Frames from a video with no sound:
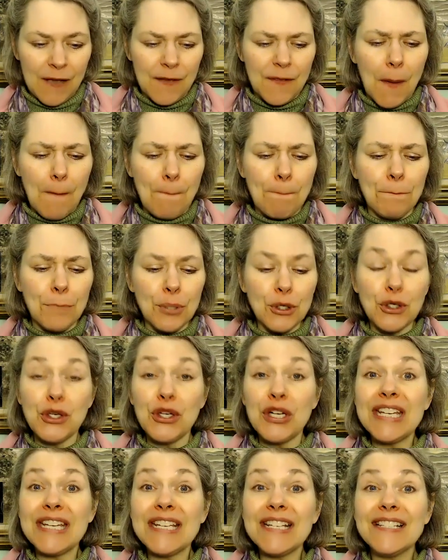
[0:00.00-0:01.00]
The
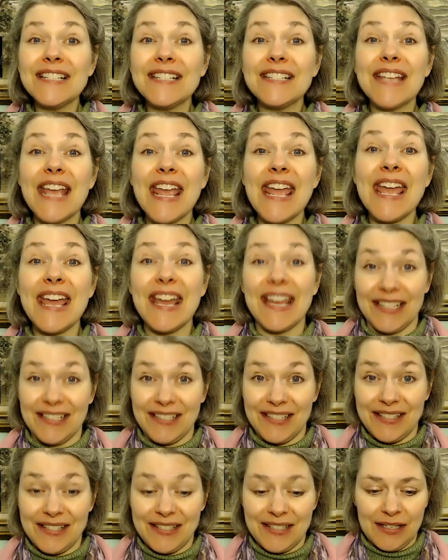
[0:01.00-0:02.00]
burning
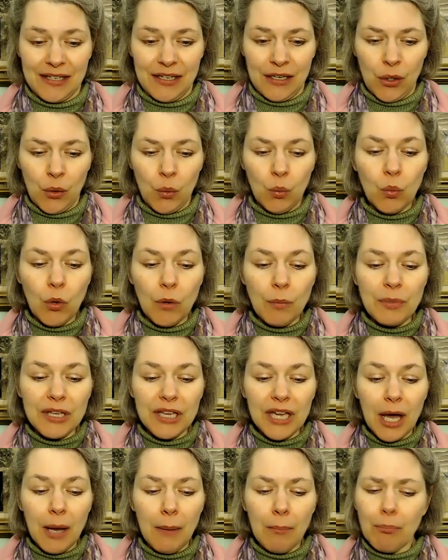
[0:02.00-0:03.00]
sands will
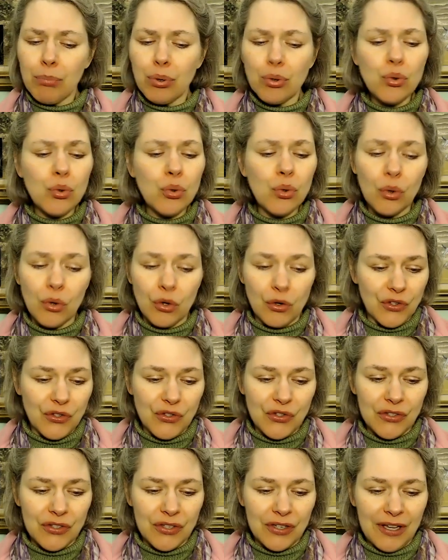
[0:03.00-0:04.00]
become
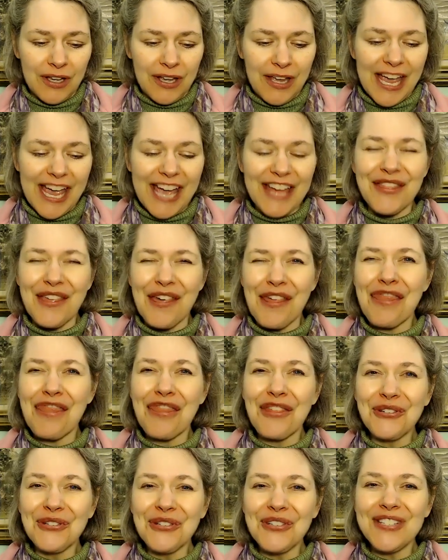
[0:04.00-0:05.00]
pools, and the
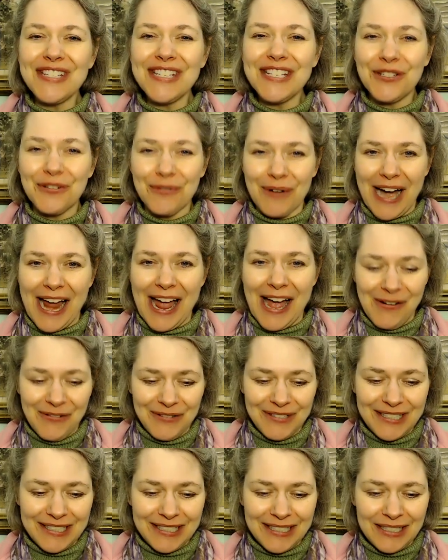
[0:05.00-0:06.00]
thirsty
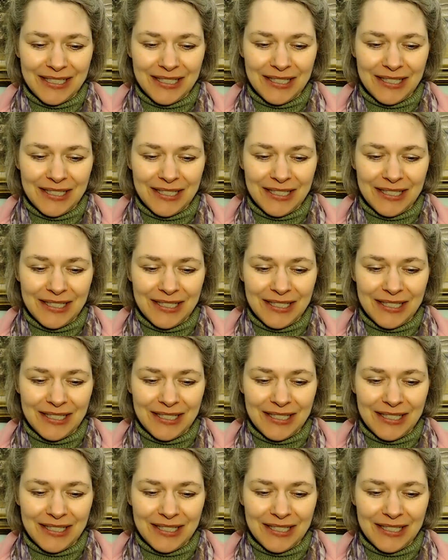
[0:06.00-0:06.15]
ground